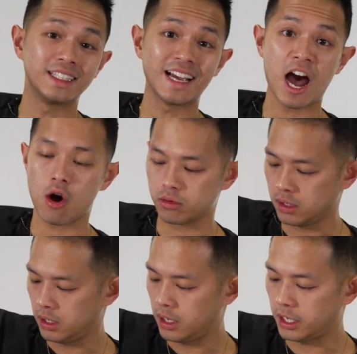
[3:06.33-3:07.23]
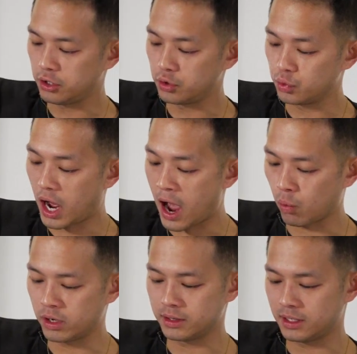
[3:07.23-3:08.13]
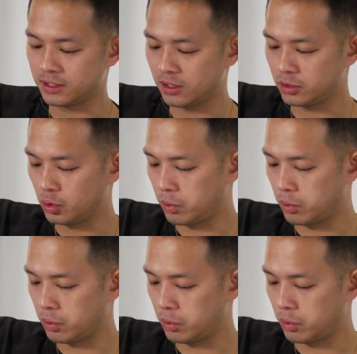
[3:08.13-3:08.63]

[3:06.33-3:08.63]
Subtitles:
down. And you do not want this to